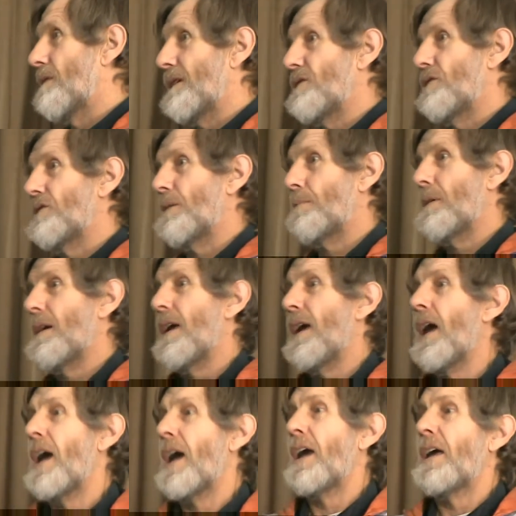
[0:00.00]
relationship,
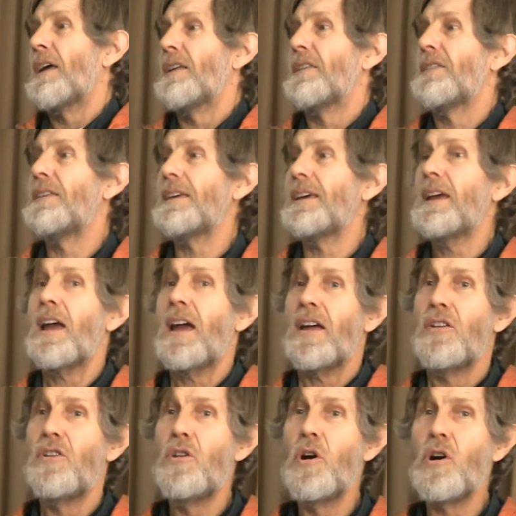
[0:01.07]
the
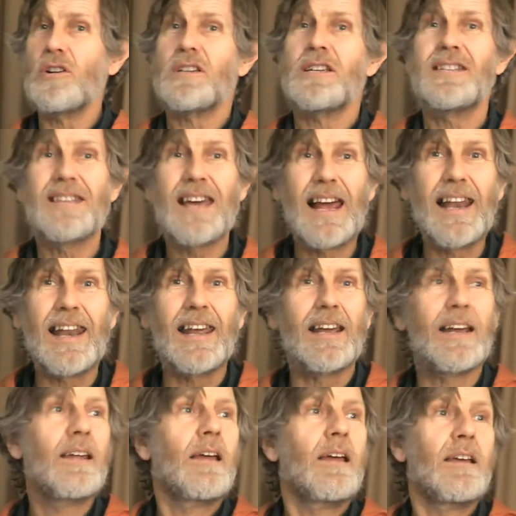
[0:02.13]
not
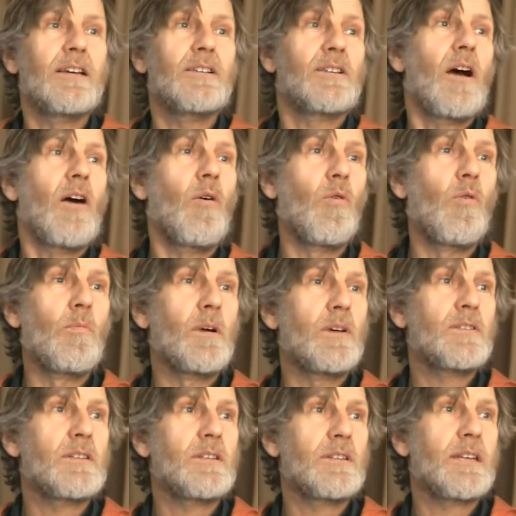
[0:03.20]
telling is
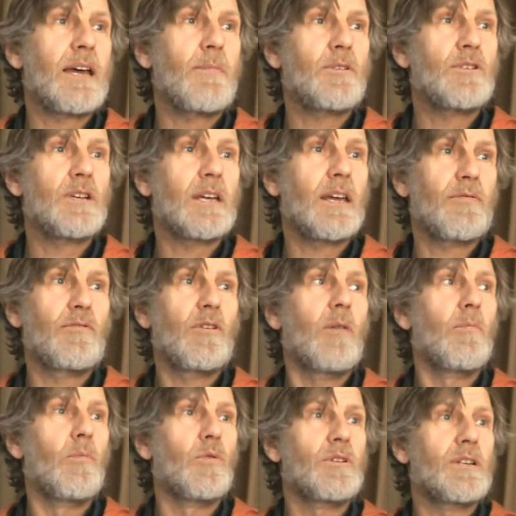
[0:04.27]
almost as damaging, if
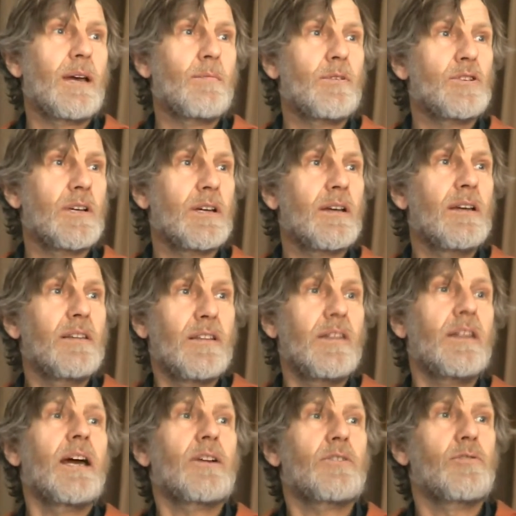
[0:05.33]
not more damaging,
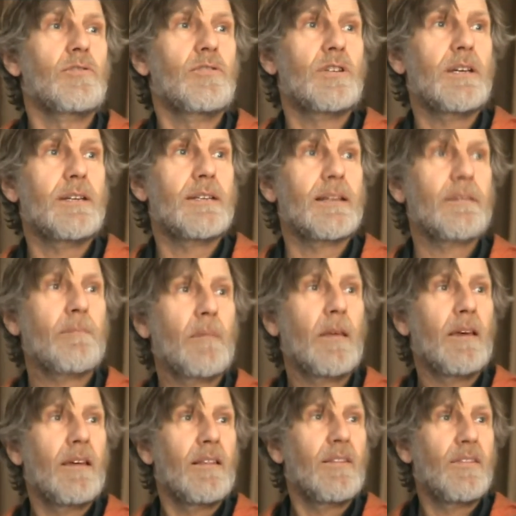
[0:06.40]
than the actual cheating.
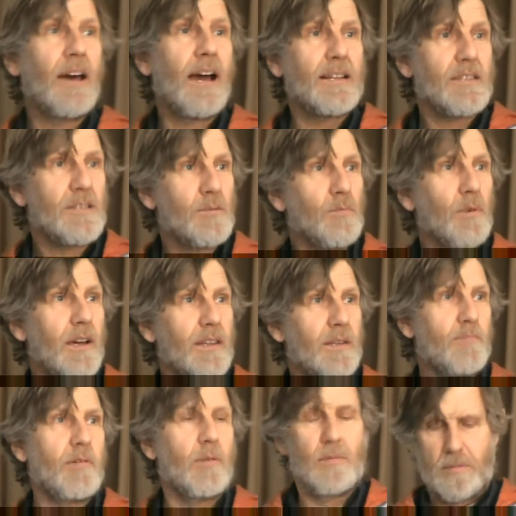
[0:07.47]
That's
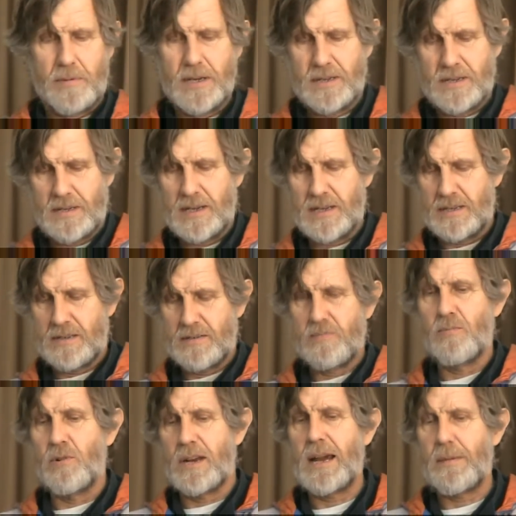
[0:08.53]
where the problem is. It's
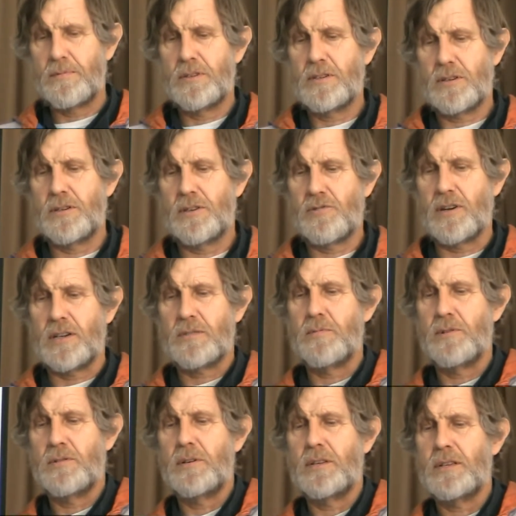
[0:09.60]
what happens to the trust
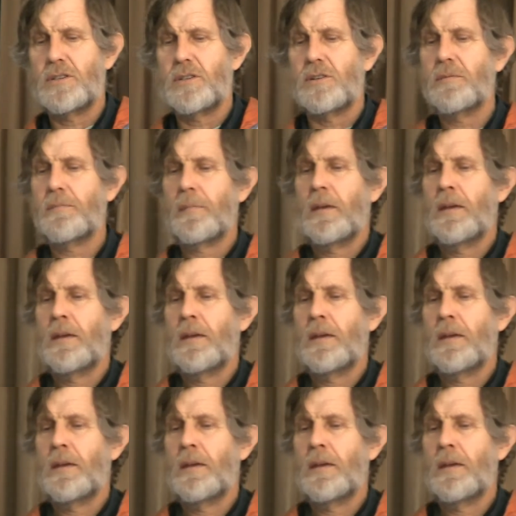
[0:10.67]
between the two.